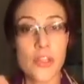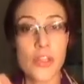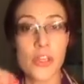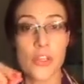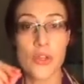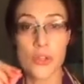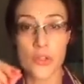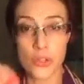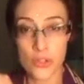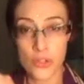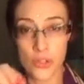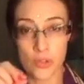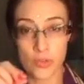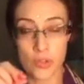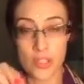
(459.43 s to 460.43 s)
that you're used
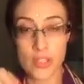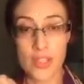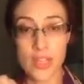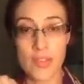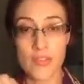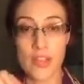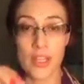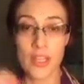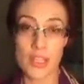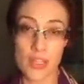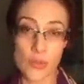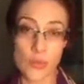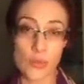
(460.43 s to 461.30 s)
to receiving is